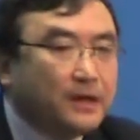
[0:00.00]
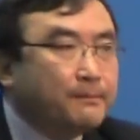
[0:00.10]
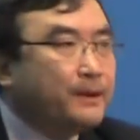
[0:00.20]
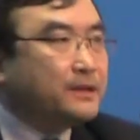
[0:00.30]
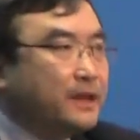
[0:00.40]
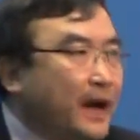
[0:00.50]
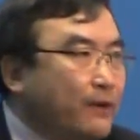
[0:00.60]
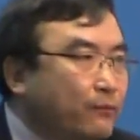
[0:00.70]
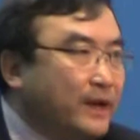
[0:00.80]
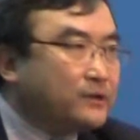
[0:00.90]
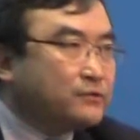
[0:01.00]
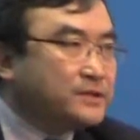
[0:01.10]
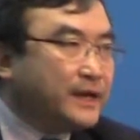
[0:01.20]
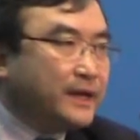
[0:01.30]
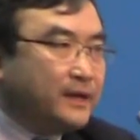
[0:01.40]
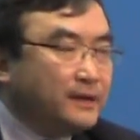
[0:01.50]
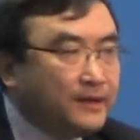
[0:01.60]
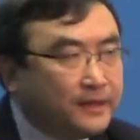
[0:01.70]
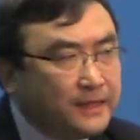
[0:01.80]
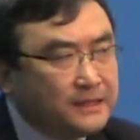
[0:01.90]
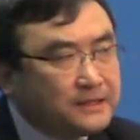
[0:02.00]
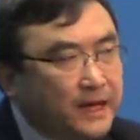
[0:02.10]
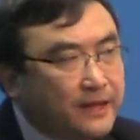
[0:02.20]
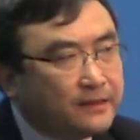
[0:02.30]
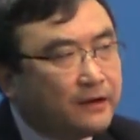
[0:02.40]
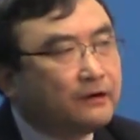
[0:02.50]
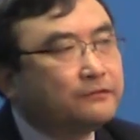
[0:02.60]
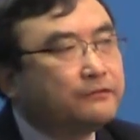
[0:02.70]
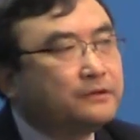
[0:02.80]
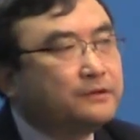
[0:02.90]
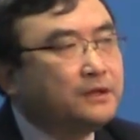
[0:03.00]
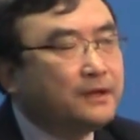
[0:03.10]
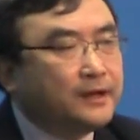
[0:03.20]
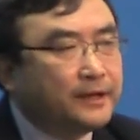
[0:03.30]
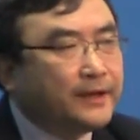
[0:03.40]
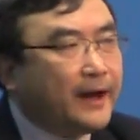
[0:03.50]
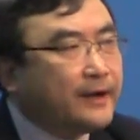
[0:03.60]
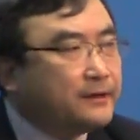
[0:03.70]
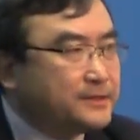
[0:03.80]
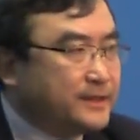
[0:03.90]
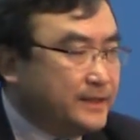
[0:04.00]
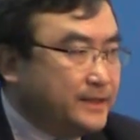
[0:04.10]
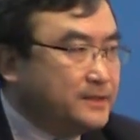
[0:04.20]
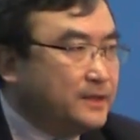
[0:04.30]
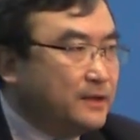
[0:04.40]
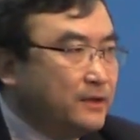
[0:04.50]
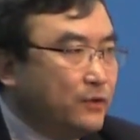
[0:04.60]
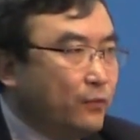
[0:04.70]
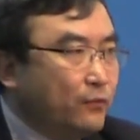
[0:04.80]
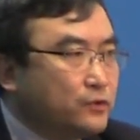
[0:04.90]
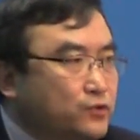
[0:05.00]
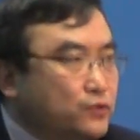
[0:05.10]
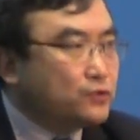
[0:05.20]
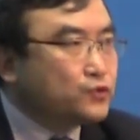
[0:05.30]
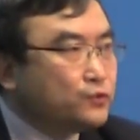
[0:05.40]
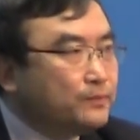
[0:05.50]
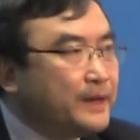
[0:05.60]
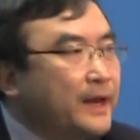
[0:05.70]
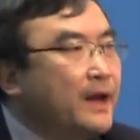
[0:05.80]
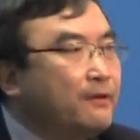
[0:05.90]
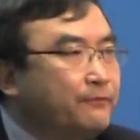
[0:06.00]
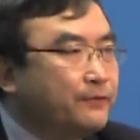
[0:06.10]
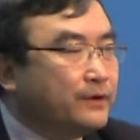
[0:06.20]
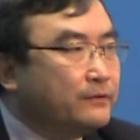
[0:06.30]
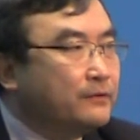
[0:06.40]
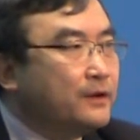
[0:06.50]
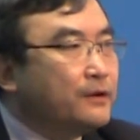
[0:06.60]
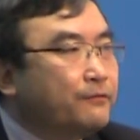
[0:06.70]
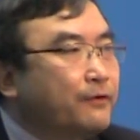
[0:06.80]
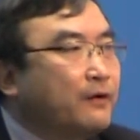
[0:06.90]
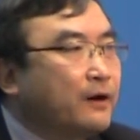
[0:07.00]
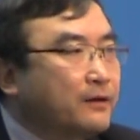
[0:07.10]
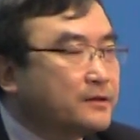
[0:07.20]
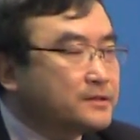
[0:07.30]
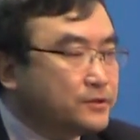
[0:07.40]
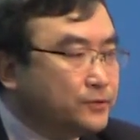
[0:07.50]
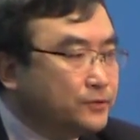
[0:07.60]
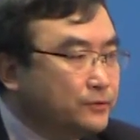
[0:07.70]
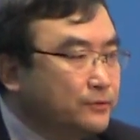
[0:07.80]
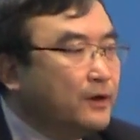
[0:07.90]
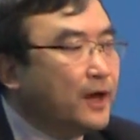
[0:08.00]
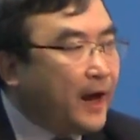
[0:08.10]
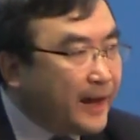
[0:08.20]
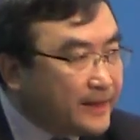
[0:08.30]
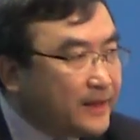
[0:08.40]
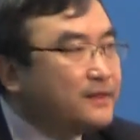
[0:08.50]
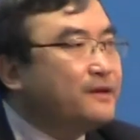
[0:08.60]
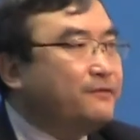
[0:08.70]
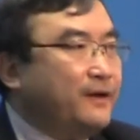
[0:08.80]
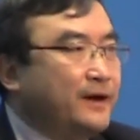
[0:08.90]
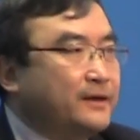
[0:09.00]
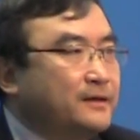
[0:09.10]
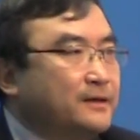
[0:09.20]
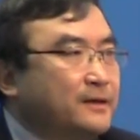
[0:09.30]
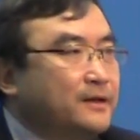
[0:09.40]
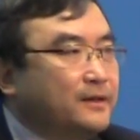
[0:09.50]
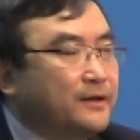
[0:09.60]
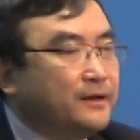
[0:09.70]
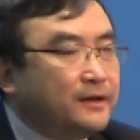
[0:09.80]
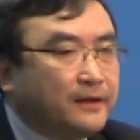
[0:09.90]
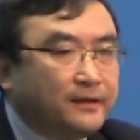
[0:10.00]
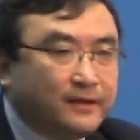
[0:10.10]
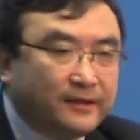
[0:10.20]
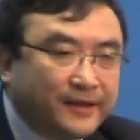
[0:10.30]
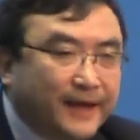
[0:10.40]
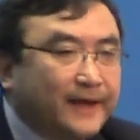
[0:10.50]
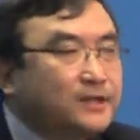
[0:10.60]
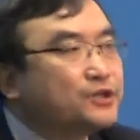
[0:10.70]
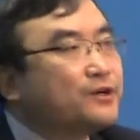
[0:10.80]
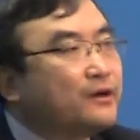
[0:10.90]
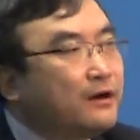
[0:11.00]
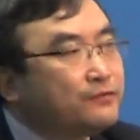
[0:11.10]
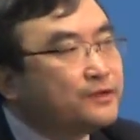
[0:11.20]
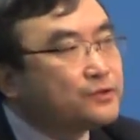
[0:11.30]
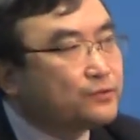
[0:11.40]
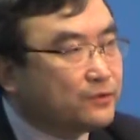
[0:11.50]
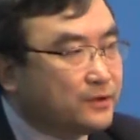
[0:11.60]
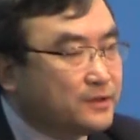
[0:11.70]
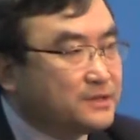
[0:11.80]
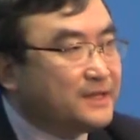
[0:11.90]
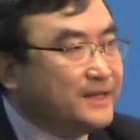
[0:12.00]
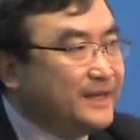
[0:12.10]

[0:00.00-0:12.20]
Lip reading: But I would like to say this kind of analysis should be helpful for us to identify the nature of the source for